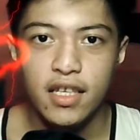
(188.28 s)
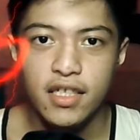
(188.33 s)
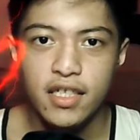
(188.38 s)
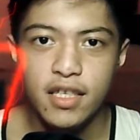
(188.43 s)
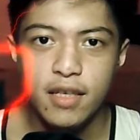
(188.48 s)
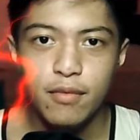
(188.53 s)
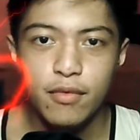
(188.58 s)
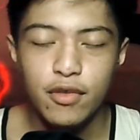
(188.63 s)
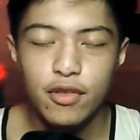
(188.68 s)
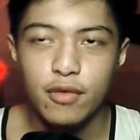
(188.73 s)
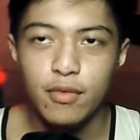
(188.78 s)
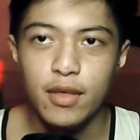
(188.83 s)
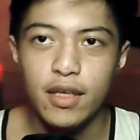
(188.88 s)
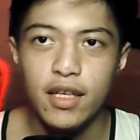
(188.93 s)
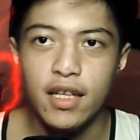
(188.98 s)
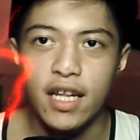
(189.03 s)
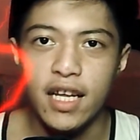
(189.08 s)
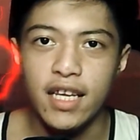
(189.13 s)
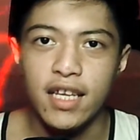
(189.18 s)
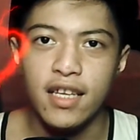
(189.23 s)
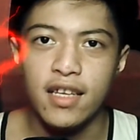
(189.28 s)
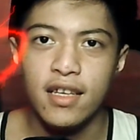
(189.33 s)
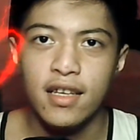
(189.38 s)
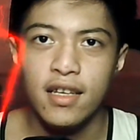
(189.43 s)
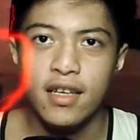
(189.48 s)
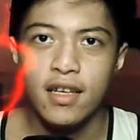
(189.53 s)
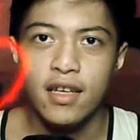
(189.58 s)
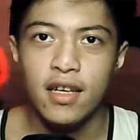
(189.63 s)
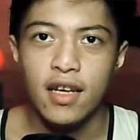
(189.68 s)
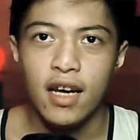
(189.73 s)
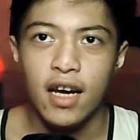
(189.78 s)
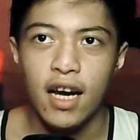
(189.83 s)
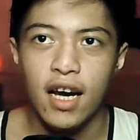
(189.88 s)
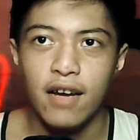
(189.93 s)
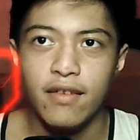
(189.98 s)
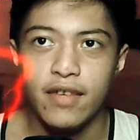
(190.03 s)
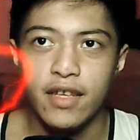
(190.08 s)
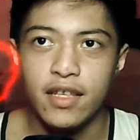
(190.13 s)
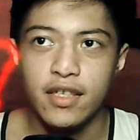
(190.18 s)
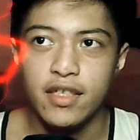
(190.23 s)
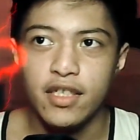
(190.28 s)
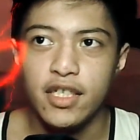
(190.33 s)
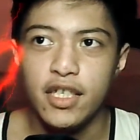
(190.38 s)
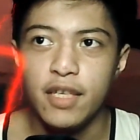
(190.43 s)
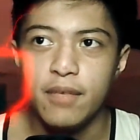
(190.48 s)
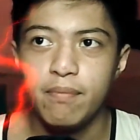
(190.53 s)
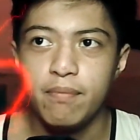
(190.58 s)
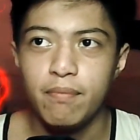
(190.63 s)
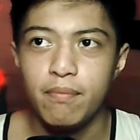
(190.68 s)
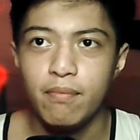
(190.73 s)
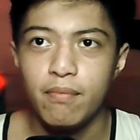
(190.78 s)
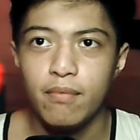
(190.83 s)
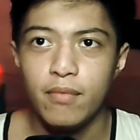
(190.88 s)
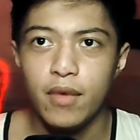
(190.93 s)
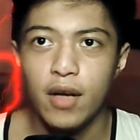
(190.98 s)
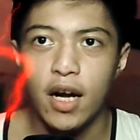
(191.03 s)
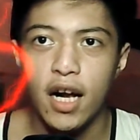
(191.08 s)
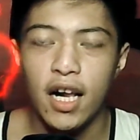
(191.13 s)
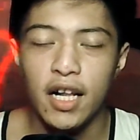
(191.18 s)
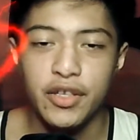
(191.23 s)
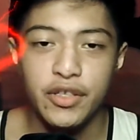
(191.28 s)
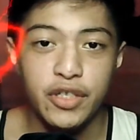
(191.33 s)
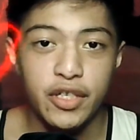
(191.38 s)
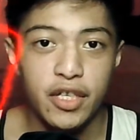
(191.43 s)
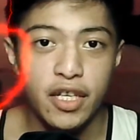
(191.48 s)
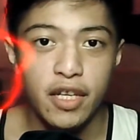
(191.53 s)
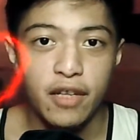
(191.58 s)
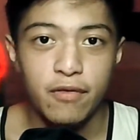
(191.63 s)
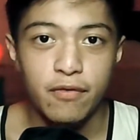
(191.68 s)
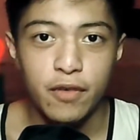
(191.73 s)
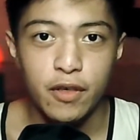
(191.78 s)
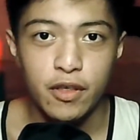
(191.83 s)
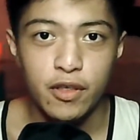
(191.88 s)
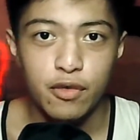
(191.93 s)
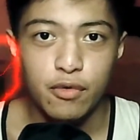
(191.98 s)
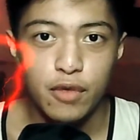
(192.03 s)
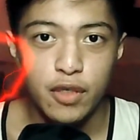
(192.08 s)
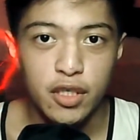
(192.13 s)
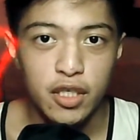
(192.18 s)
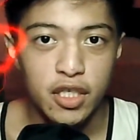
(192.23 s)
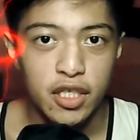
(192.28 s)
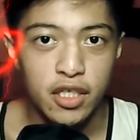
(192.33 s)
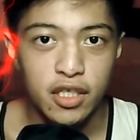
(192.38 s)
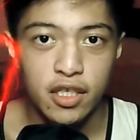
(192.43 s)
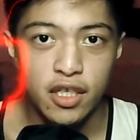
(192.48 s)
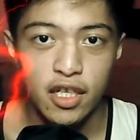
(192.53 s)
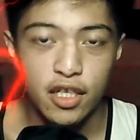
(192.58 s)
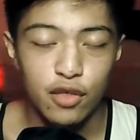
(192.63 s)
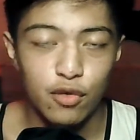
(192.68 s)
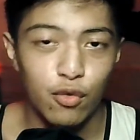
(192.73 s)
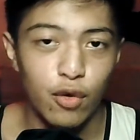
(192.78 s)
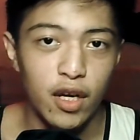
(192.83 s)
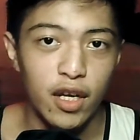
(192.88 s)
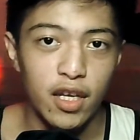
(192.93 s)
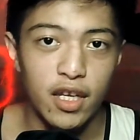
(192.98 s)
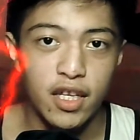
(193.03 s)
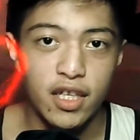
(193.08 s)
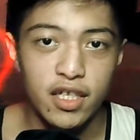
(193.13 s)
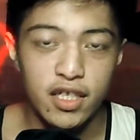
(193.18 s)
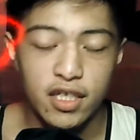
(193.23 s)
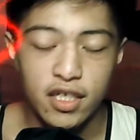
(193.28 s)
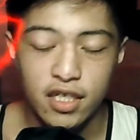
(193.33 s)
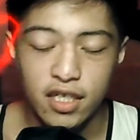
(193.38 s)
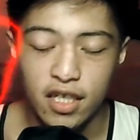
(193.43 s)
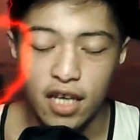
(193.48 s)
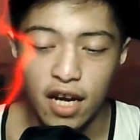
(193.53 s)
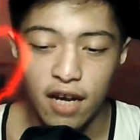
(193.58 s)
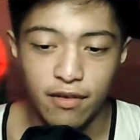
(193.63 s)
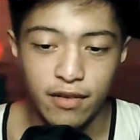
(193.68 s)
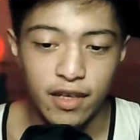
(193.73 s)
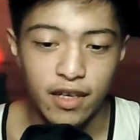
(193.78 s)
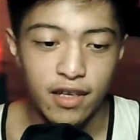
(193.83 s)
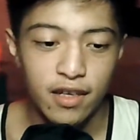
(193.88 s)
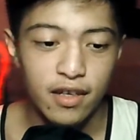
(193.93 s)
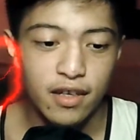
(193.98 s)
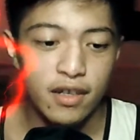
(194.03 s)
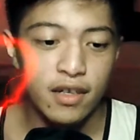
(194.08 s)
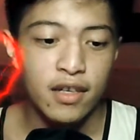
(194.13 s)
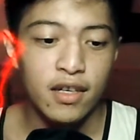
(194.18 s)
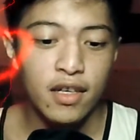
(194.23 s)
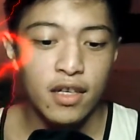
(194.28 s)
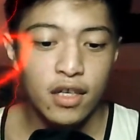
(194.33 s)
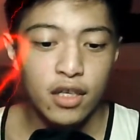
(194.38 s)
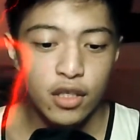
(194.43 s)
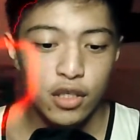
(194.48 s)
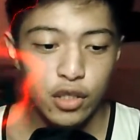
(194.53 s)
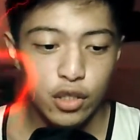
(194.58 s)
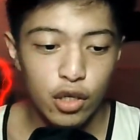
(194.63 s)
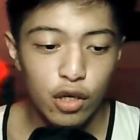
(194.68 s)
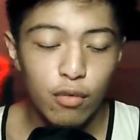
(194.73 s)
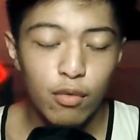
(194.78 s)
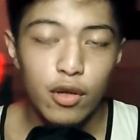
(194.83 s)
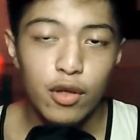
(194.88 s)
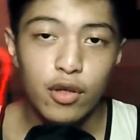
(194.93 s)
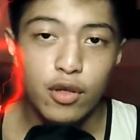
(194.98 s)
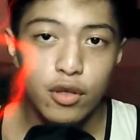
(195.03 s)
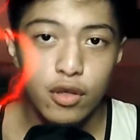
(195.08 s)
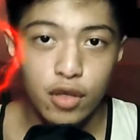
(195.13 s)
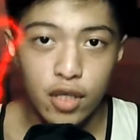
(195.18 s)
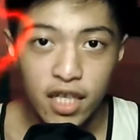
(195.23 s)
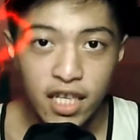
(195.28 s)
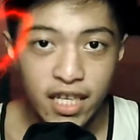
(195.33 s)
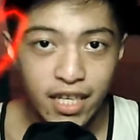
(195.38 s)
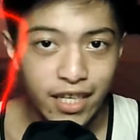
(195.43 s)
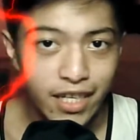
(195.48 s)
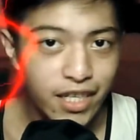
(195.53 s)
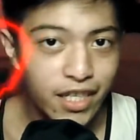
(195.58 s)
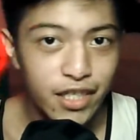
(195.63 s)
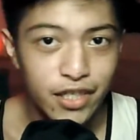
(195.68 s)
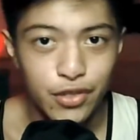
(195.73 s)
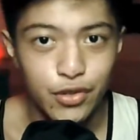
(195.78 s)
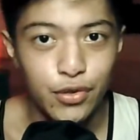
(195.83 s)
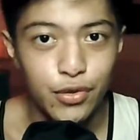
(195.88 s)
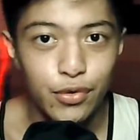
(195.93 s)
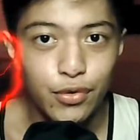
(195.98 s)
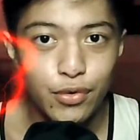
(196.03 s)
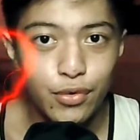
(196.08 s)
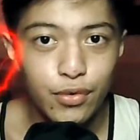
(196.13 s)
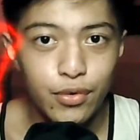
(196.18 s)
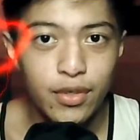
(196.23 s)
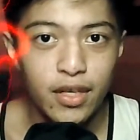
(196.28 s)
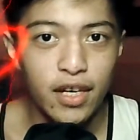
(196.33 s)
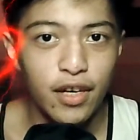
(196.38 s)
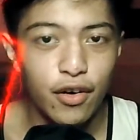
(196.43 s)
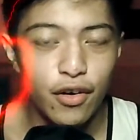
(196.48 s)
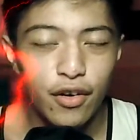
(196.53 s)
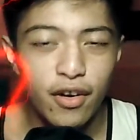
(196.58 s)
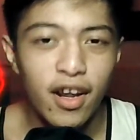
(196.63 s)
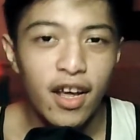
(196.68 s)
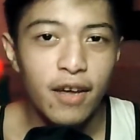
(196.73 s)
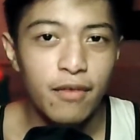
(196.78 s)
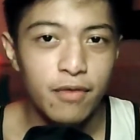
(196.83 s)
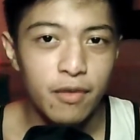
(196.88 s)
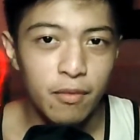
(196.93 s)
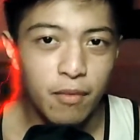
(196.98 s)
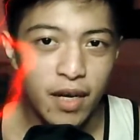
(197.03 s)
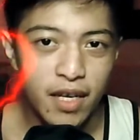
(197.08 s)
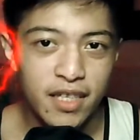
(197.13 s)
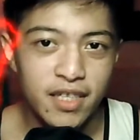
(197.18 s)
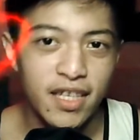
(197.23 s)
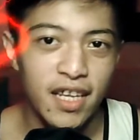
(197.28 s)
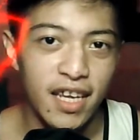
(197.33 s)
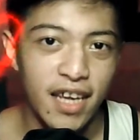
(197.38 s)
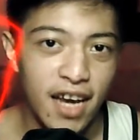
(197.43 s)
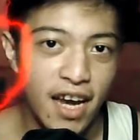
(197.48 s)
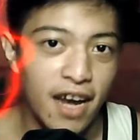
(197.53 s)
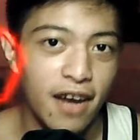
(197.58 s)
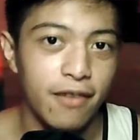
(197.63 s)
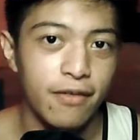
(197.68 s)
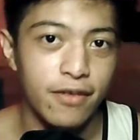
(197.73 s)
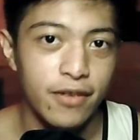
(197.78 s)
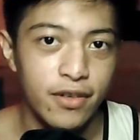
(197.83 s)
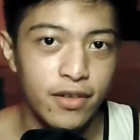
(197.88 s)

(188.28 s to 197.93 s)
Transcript: seem to be like having a cheap alternate for switches. That's why it's having a double click issue on every mice they have.